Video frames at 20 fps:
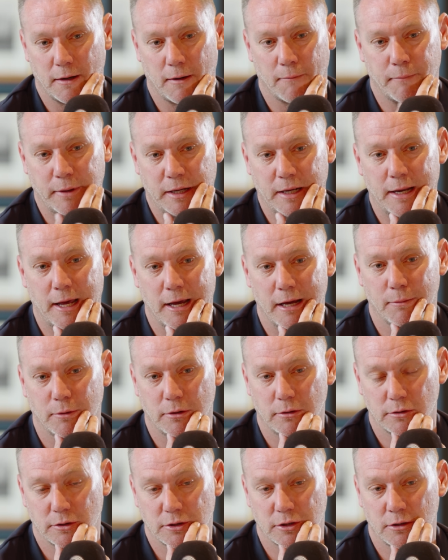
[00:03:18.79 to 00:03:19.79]
being
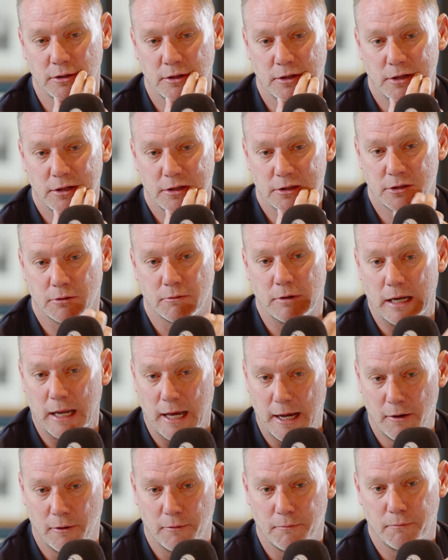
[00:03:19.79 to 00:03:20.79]
able to
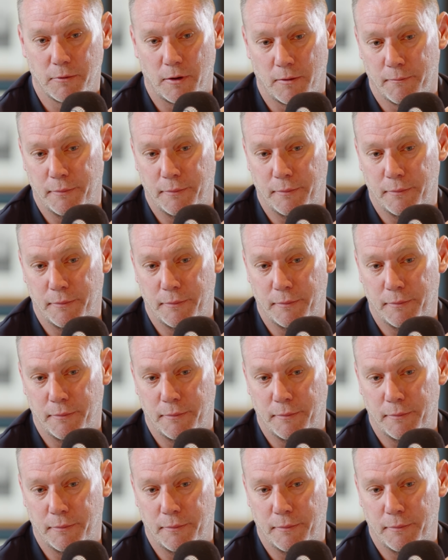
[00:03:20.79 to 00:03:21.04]
rely on